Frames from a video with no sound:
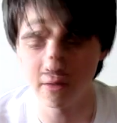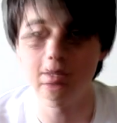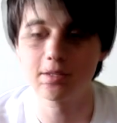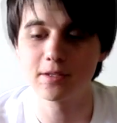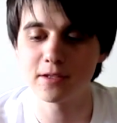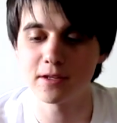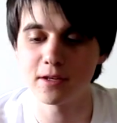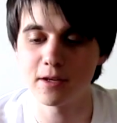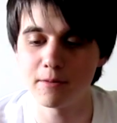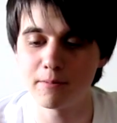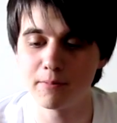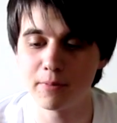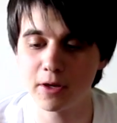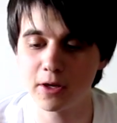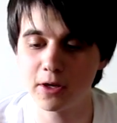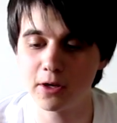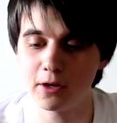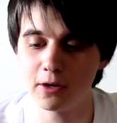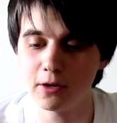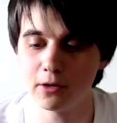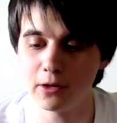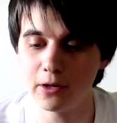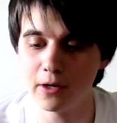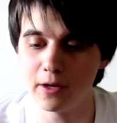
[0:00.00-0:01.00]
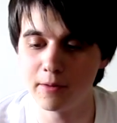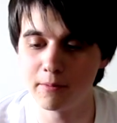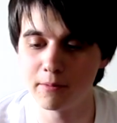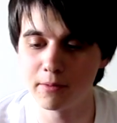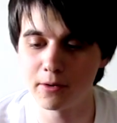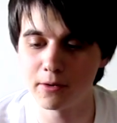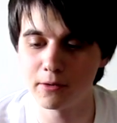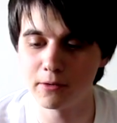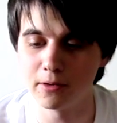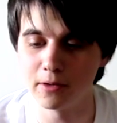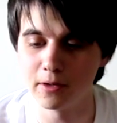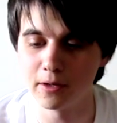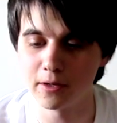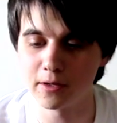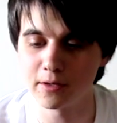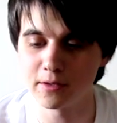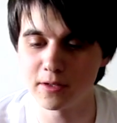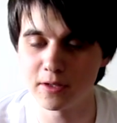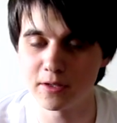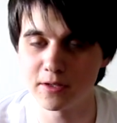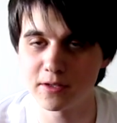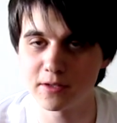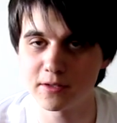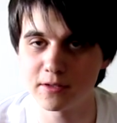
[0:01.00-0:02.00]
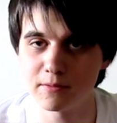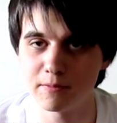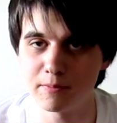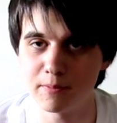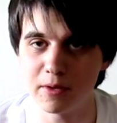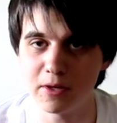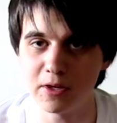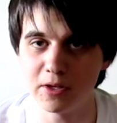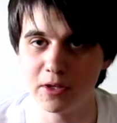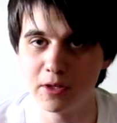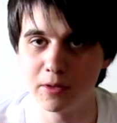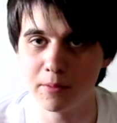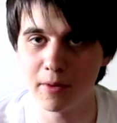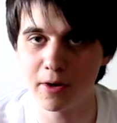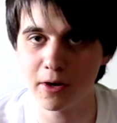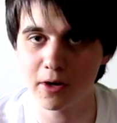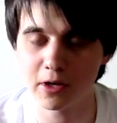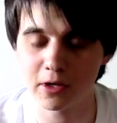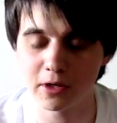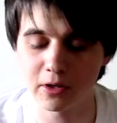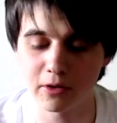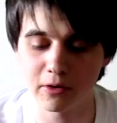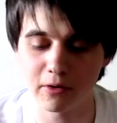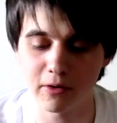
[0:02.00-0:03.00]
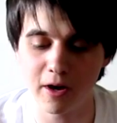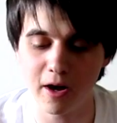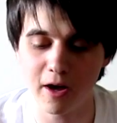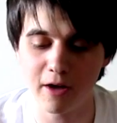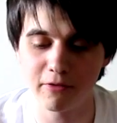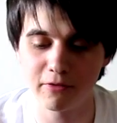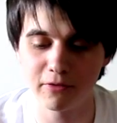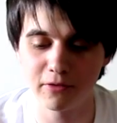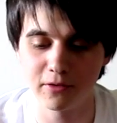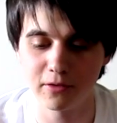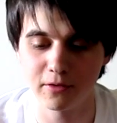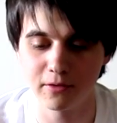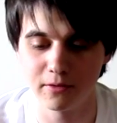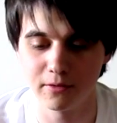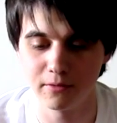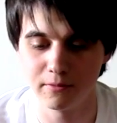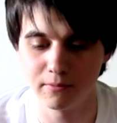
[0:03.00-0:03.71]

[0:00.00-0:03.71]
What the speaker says: It's a peculiar brewery because it's been an American craft